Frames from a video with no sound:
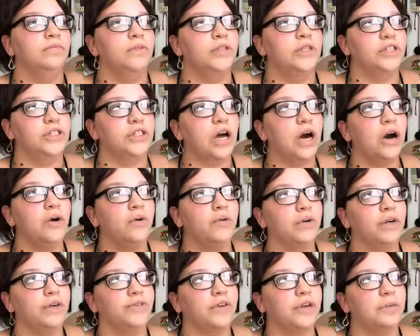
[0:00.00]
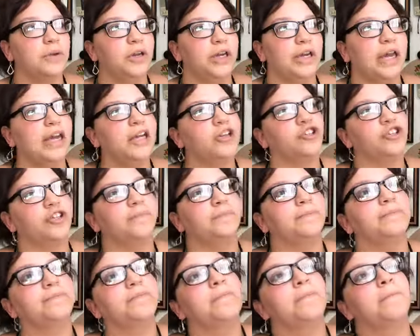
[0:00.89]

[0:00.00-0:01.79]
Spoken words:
zone of communication.